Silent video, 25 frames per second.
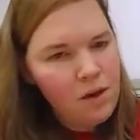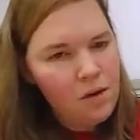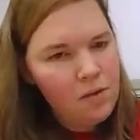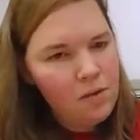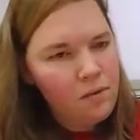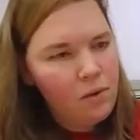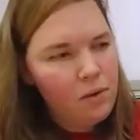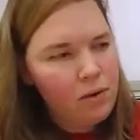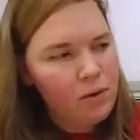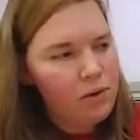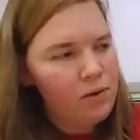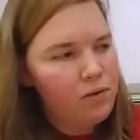
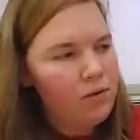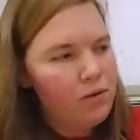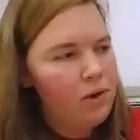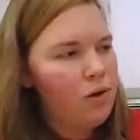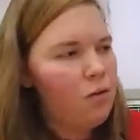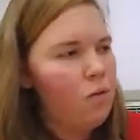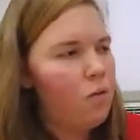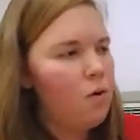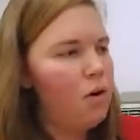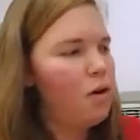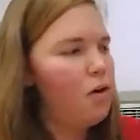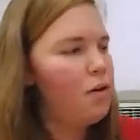For the
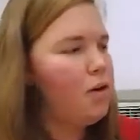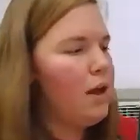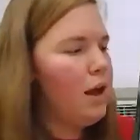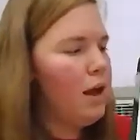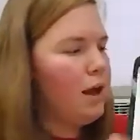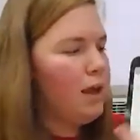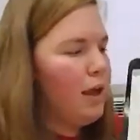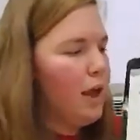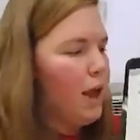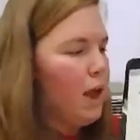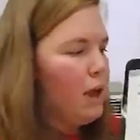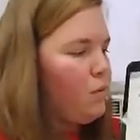root word,
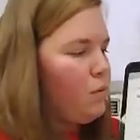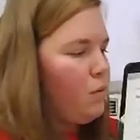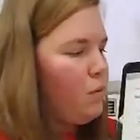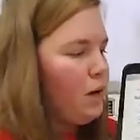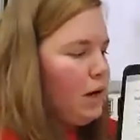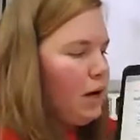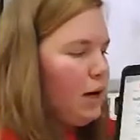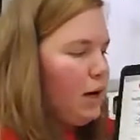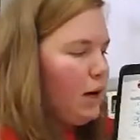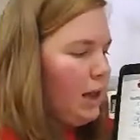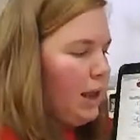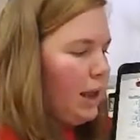again, we
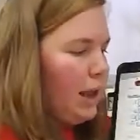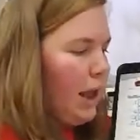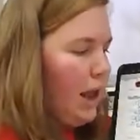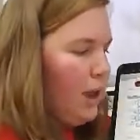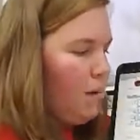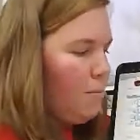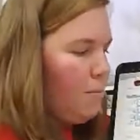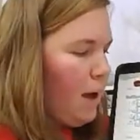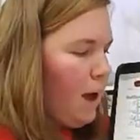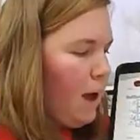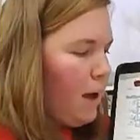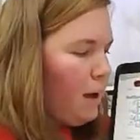need a K
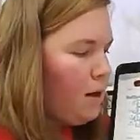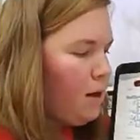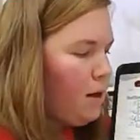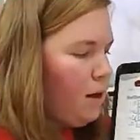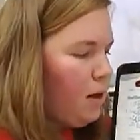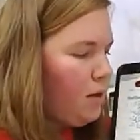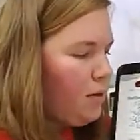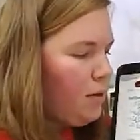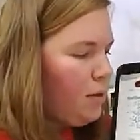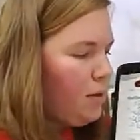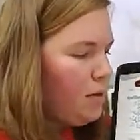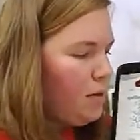back
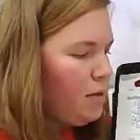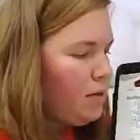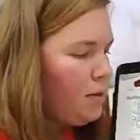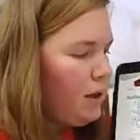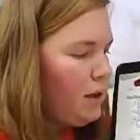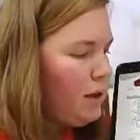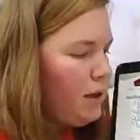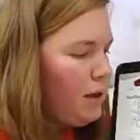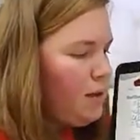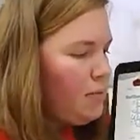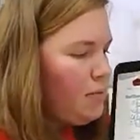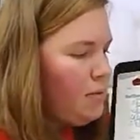on the
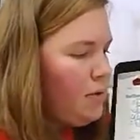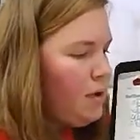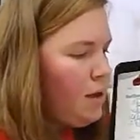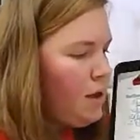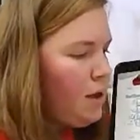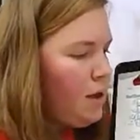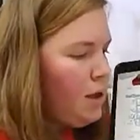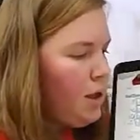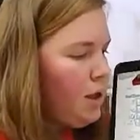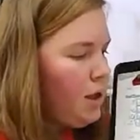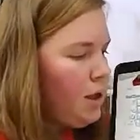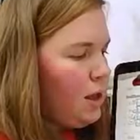C
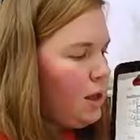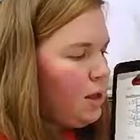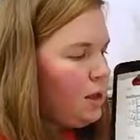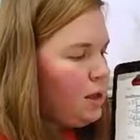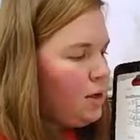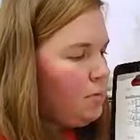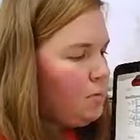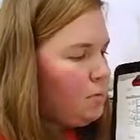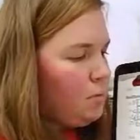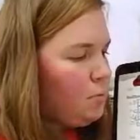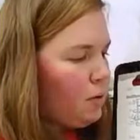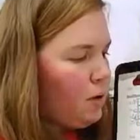and
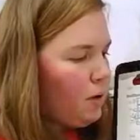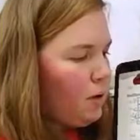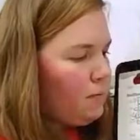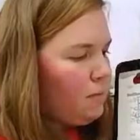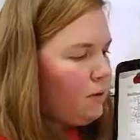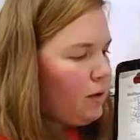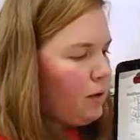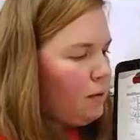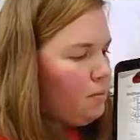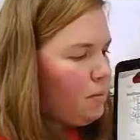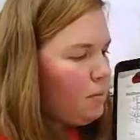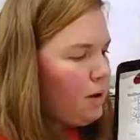a
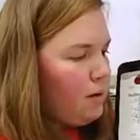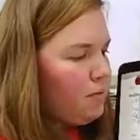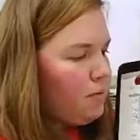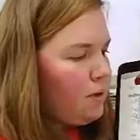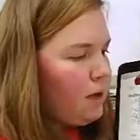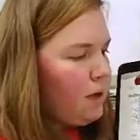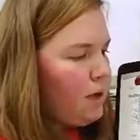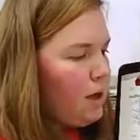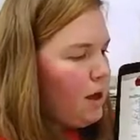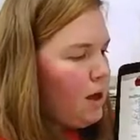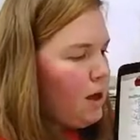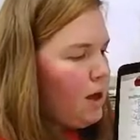brevy above
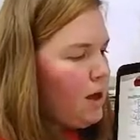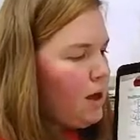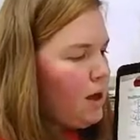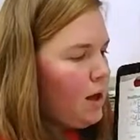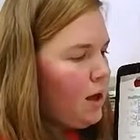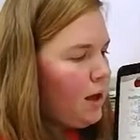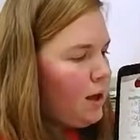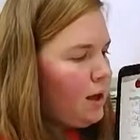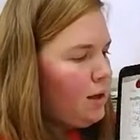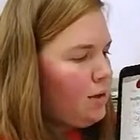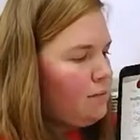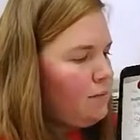the
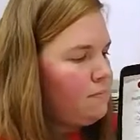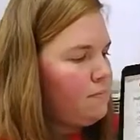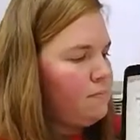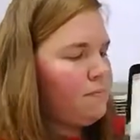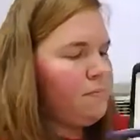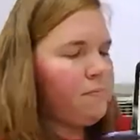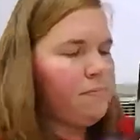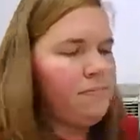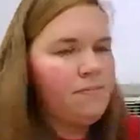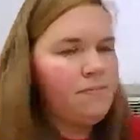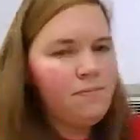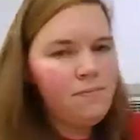I.
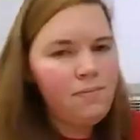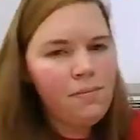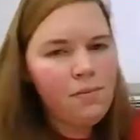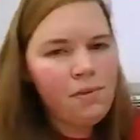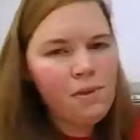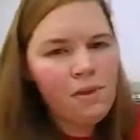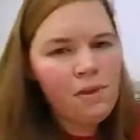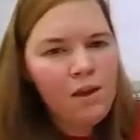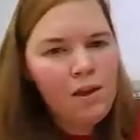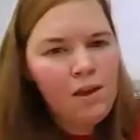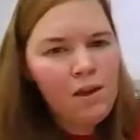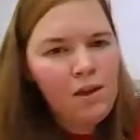
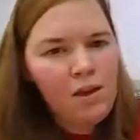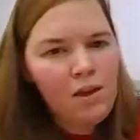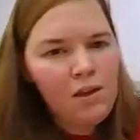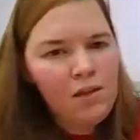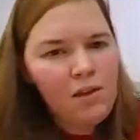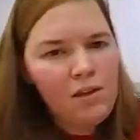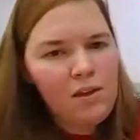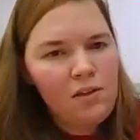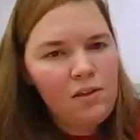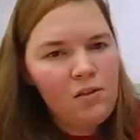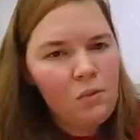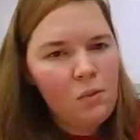
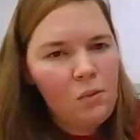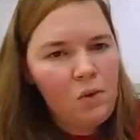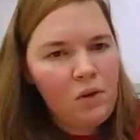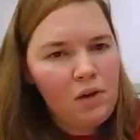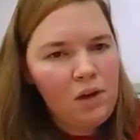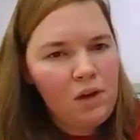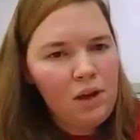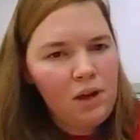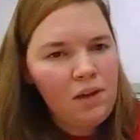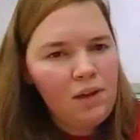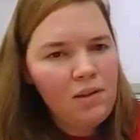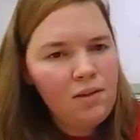This
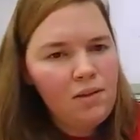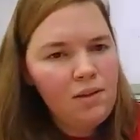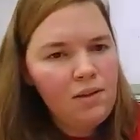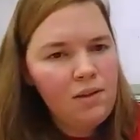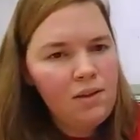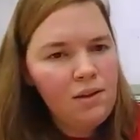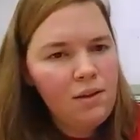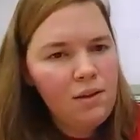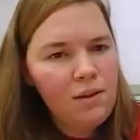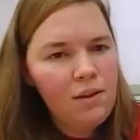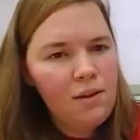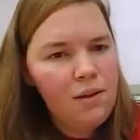word is
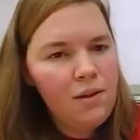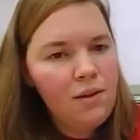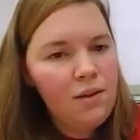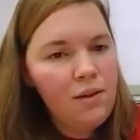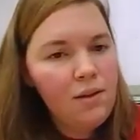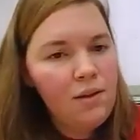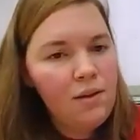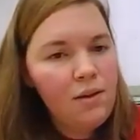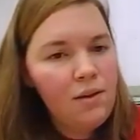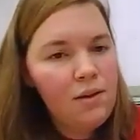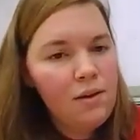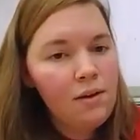
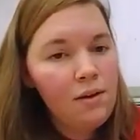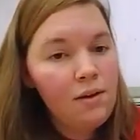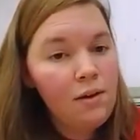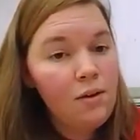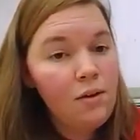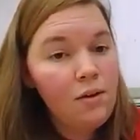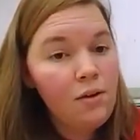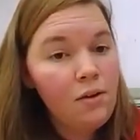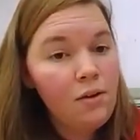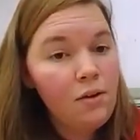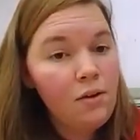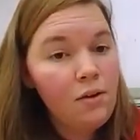
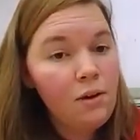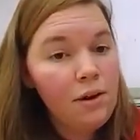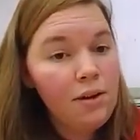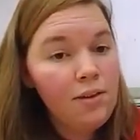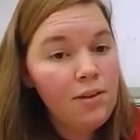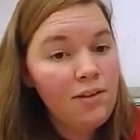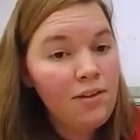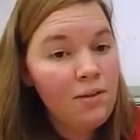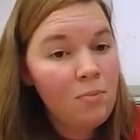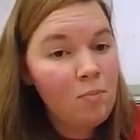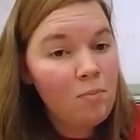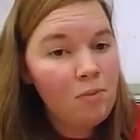
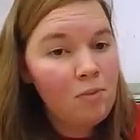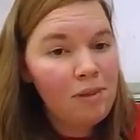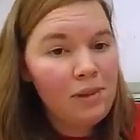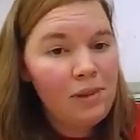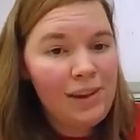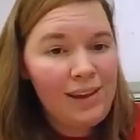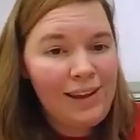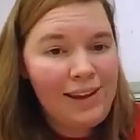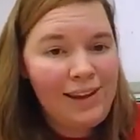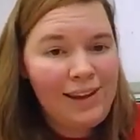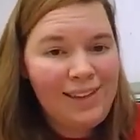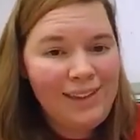
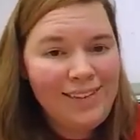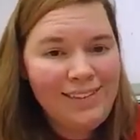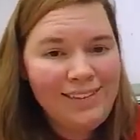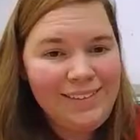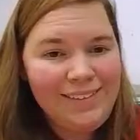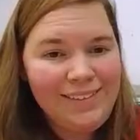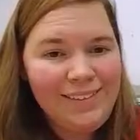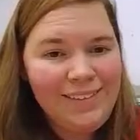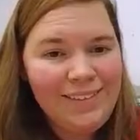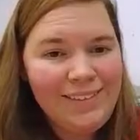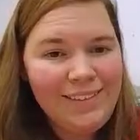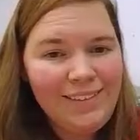crisply.
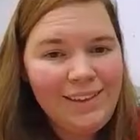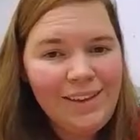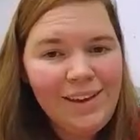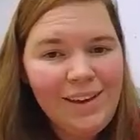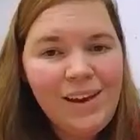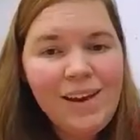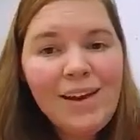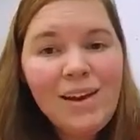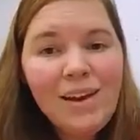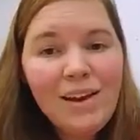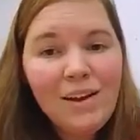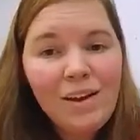
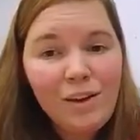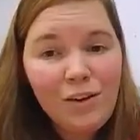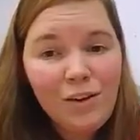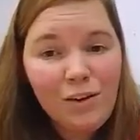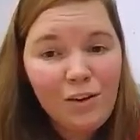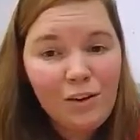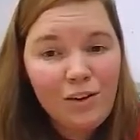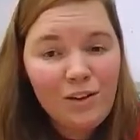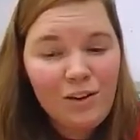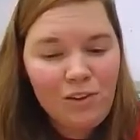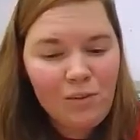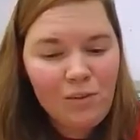
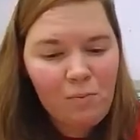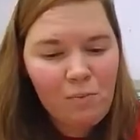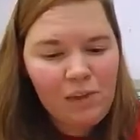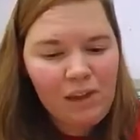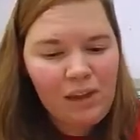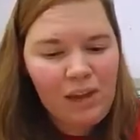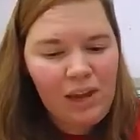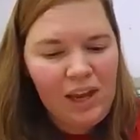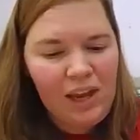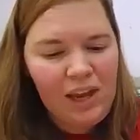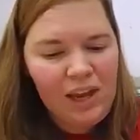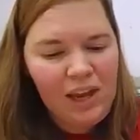
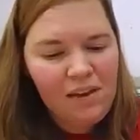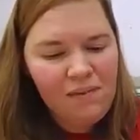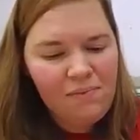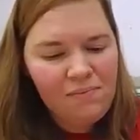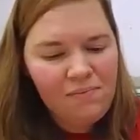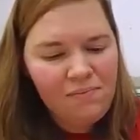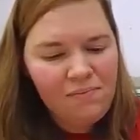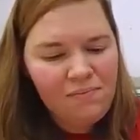Crisply.